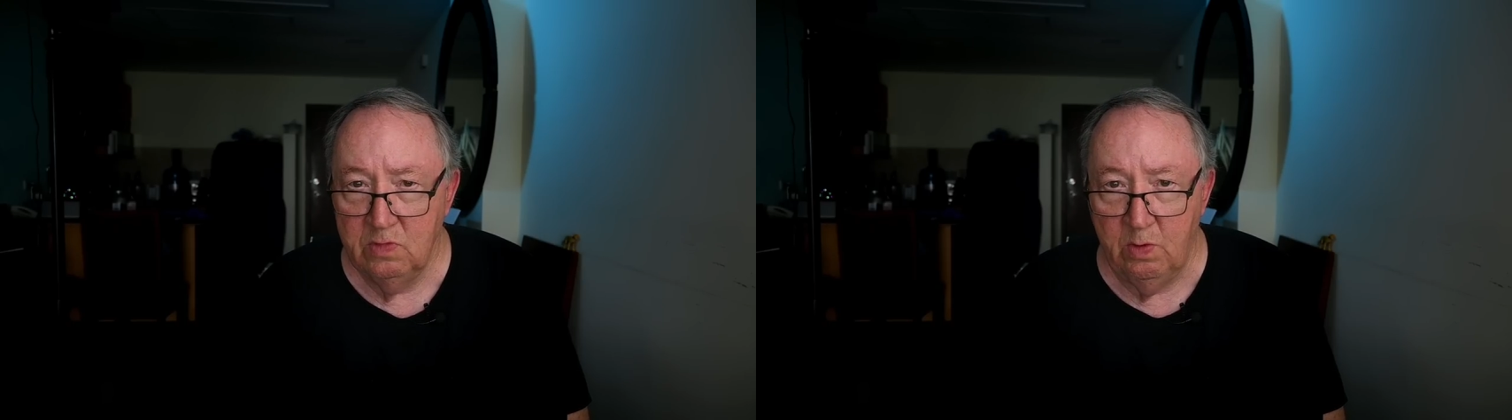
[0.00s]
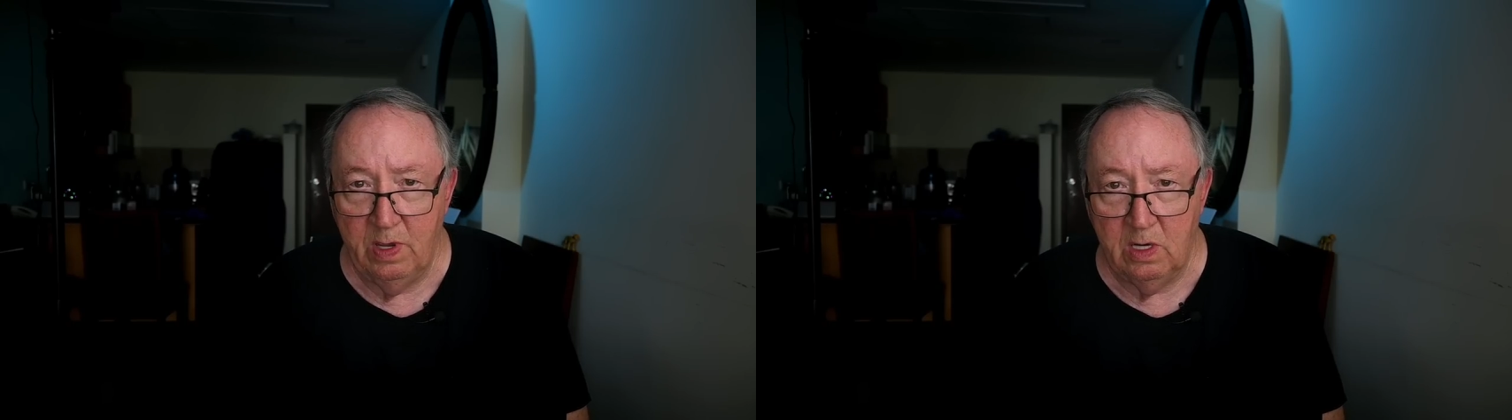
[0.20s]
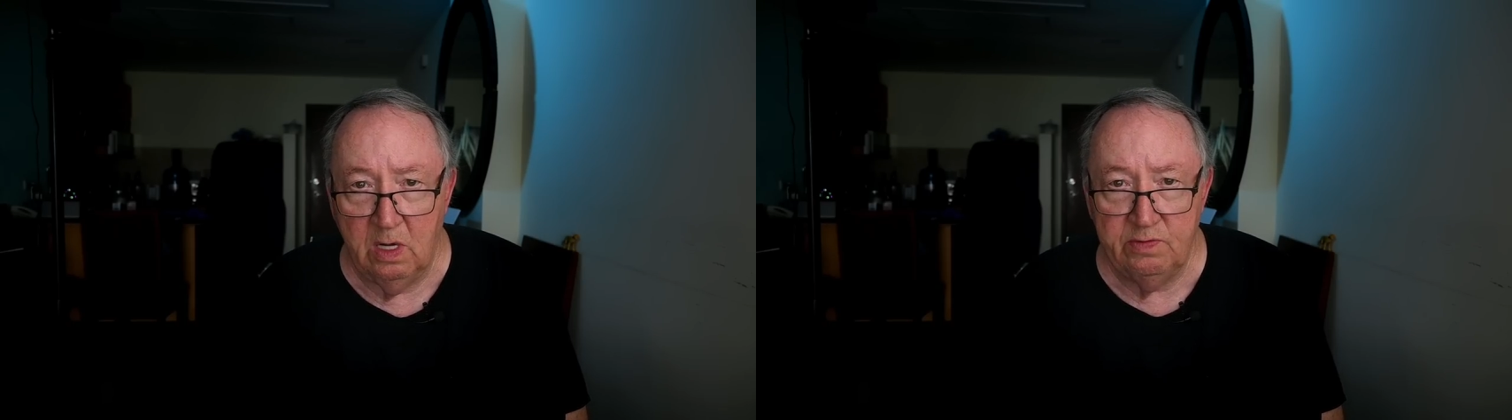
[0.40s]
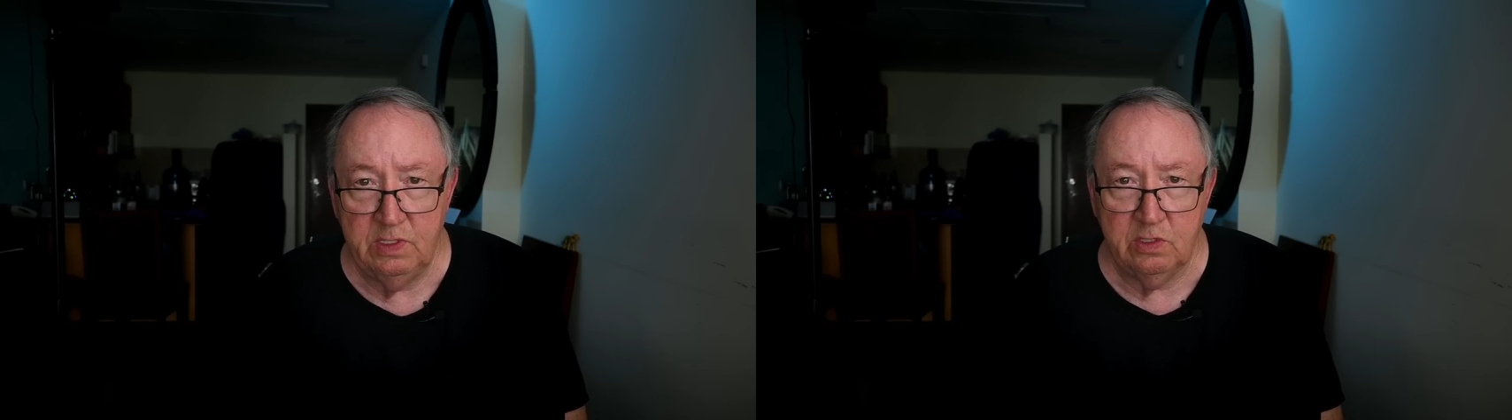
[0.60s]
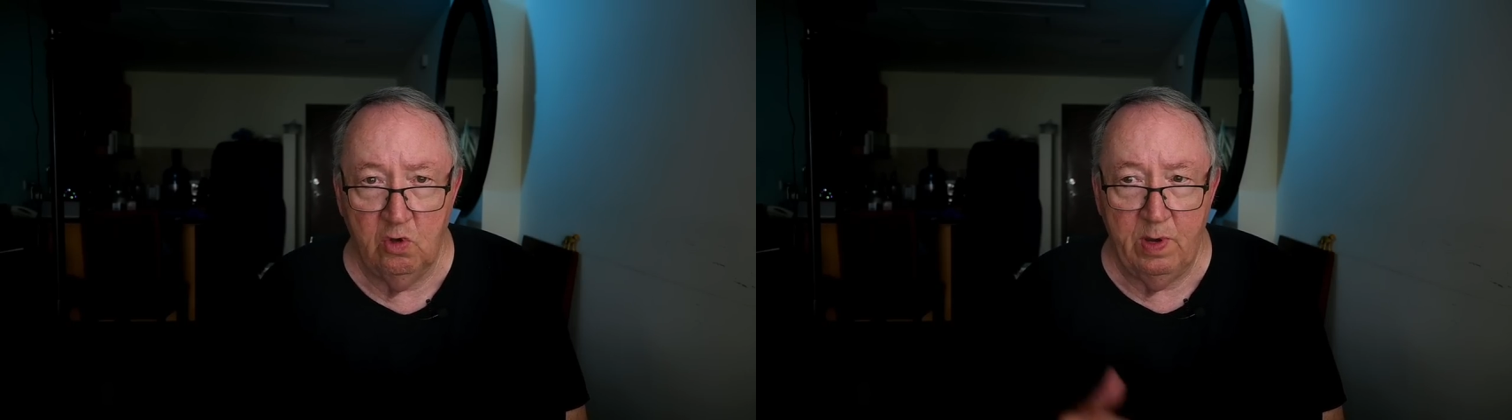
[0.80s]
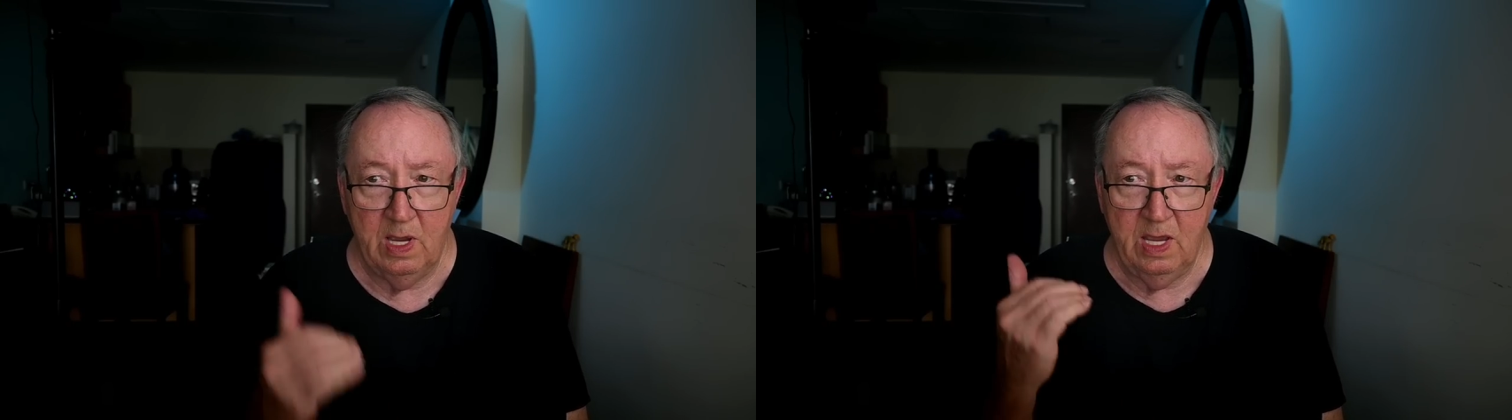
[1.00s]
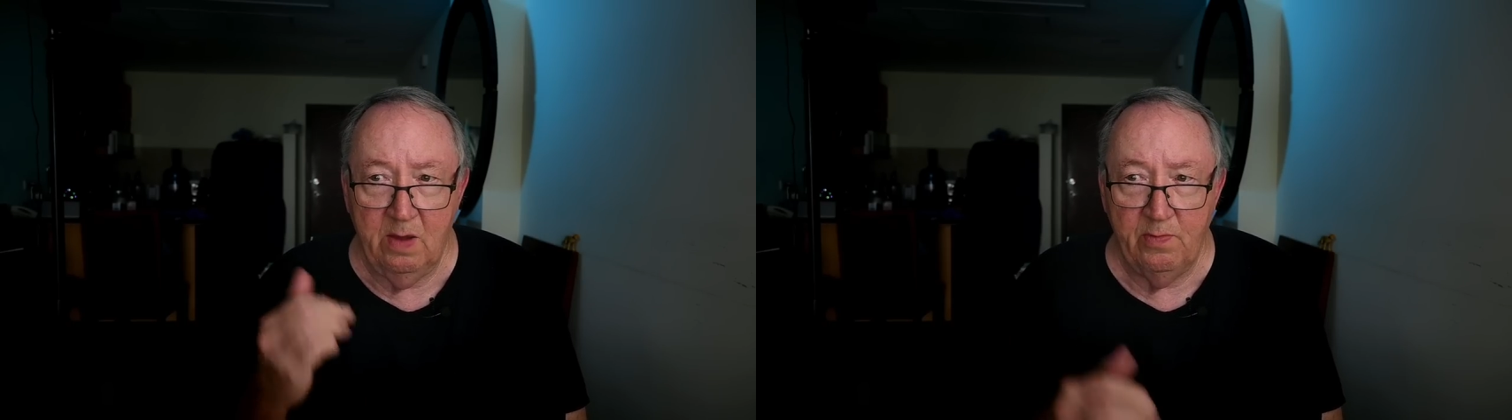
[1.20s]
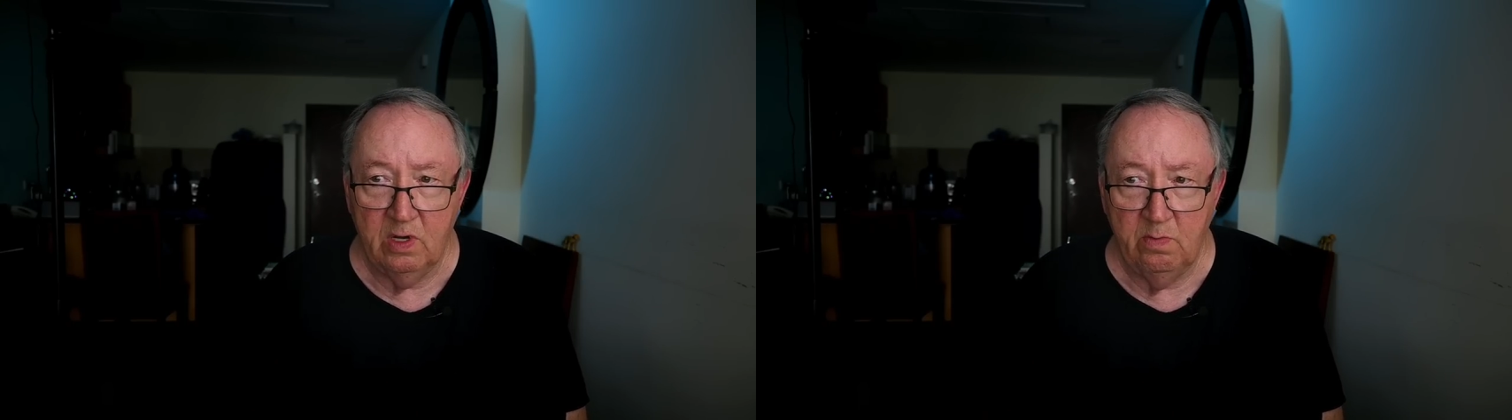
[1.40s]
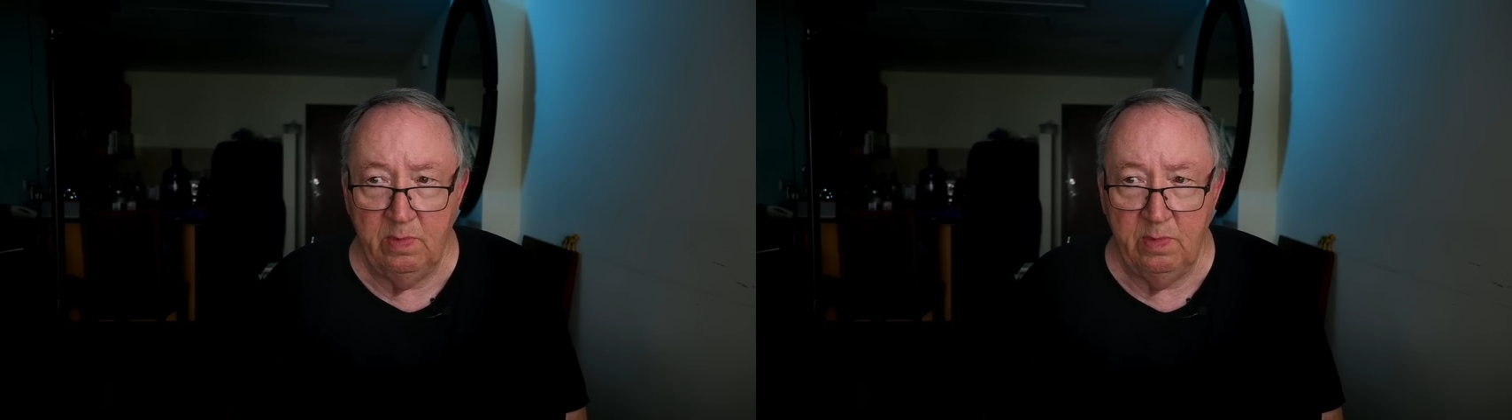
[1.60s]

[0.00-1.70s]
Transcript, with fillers: You're better off just go buy hamburger